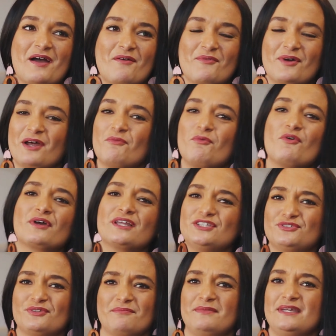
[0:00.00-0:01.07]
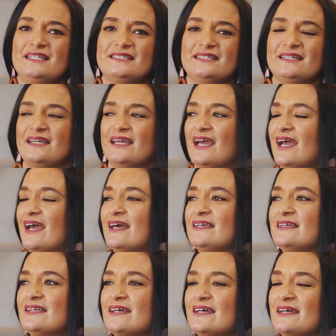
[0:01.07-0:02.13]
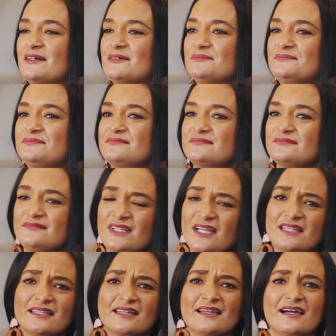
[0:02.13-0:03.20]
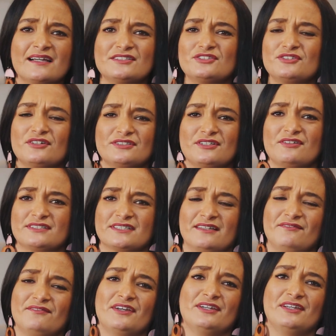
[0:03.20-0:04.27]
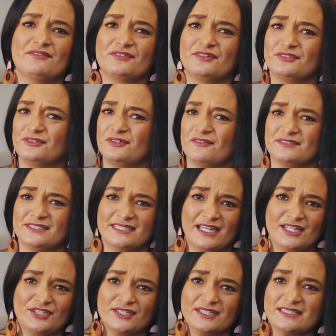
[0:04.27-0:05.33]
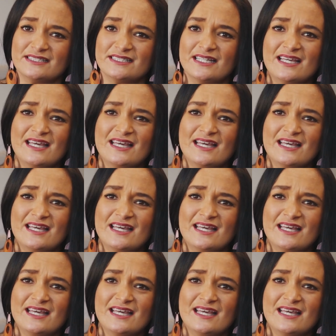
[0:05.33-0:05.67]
When I walk into a meeting and the client starts asking very difficult conversations,